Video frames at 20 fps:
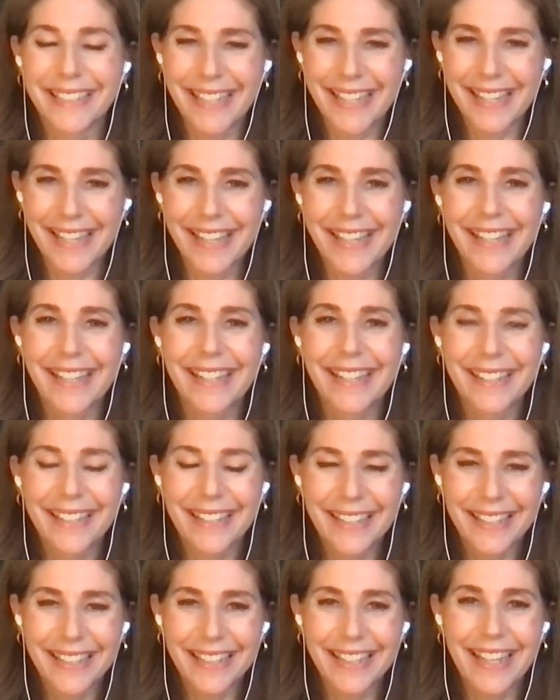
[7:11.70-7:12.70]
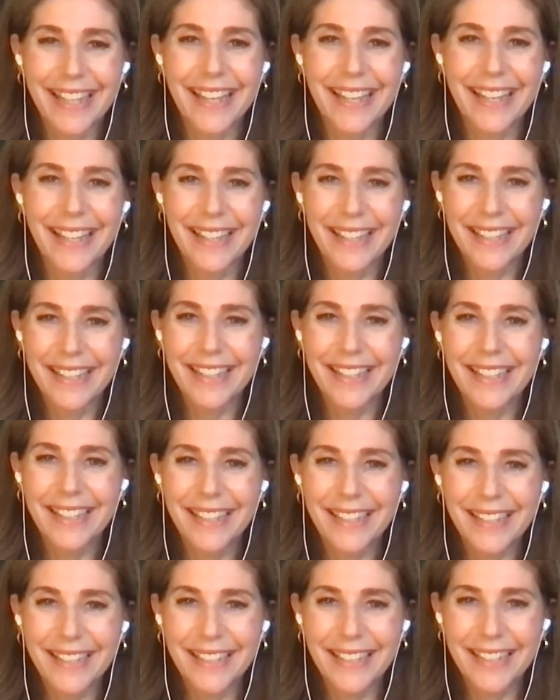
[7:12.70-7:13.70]

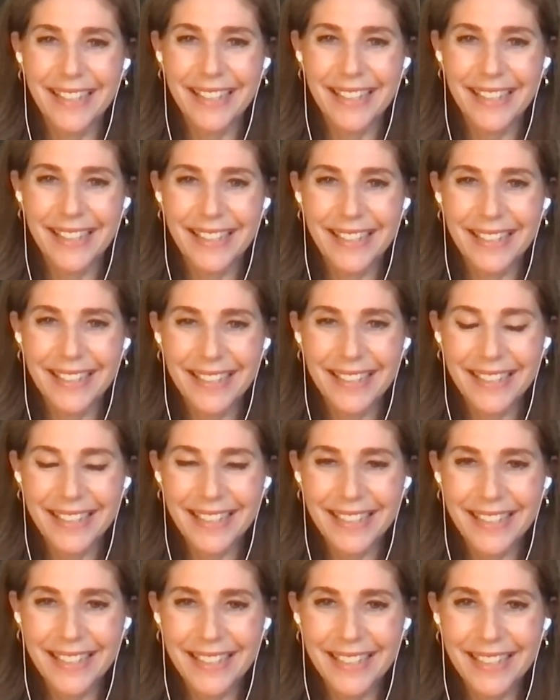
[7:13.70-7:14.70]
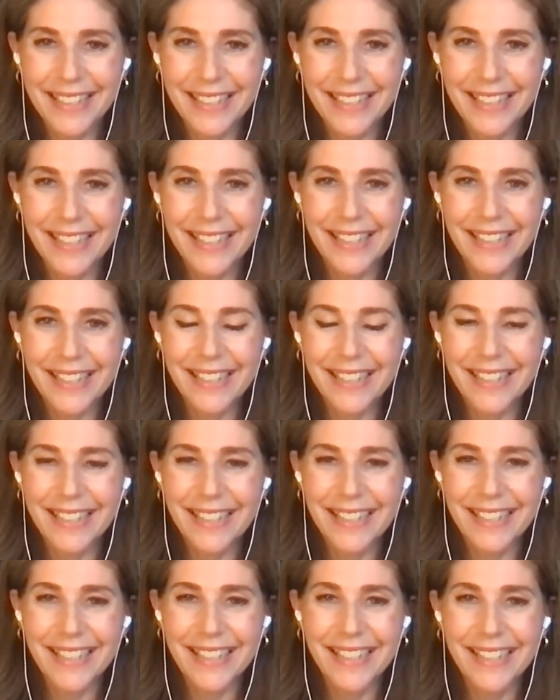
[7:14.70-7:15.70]

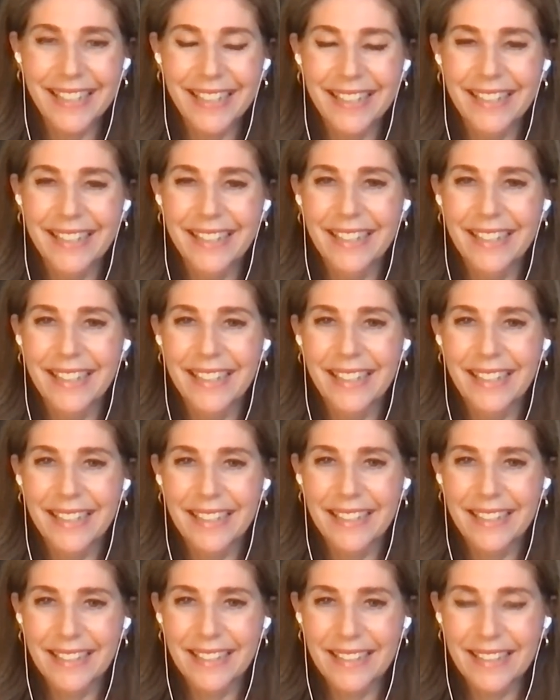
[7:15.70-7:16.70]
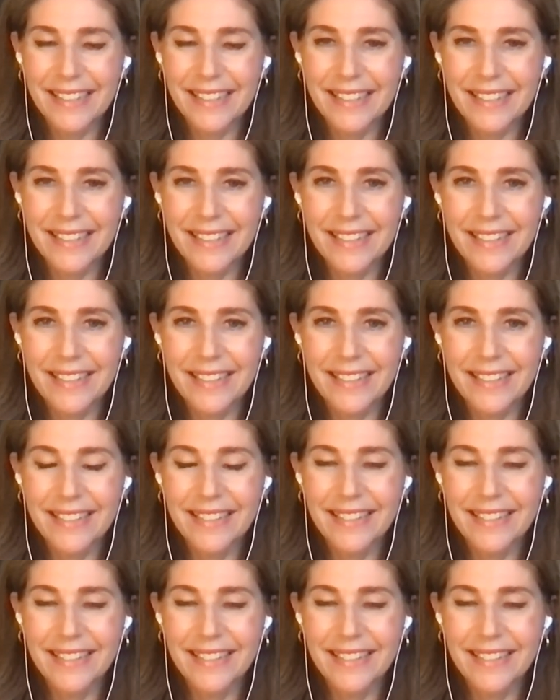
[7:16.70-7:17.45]
The person shown says nothing.